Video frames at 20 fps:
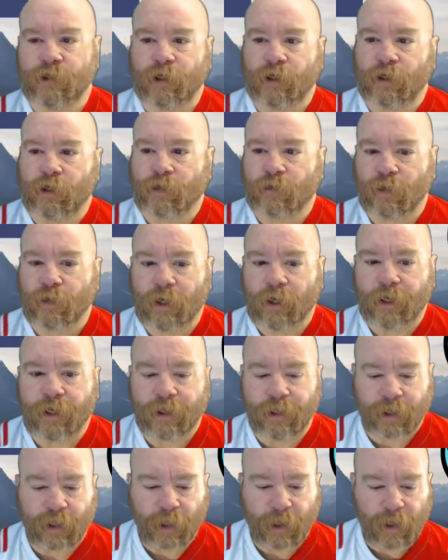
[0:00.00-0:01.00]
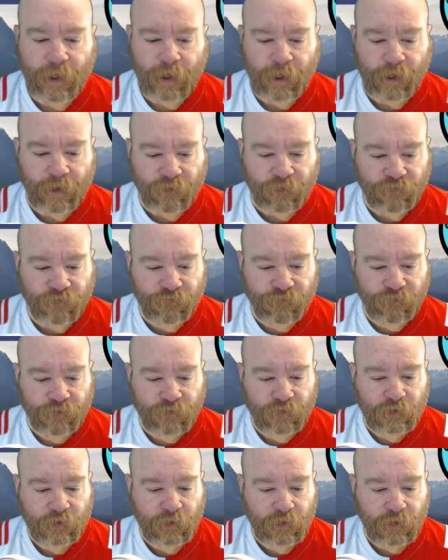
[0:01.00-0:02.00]
Alrighty, guys,
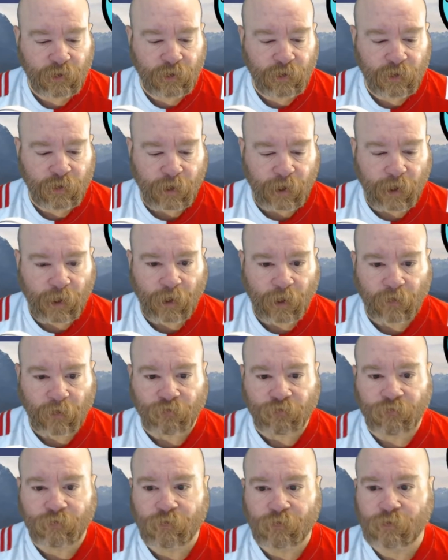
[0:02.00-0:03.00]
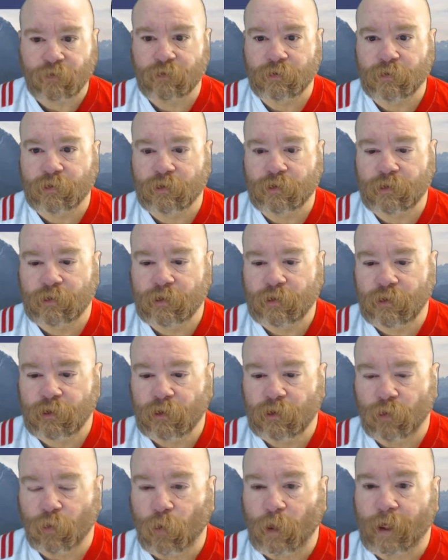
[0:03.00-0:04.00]
gals,
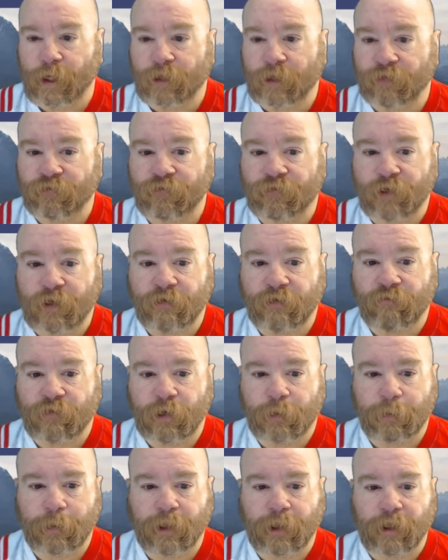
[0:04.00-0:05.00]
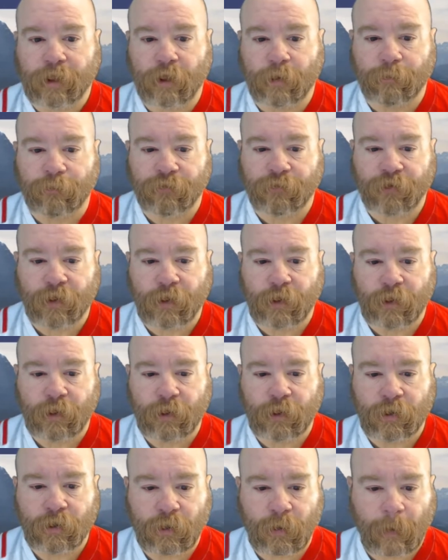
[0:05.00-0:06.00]
wait and see if anybody comes
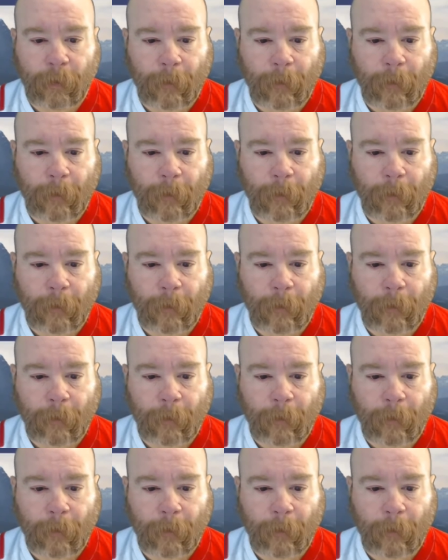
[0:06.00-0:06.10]
in.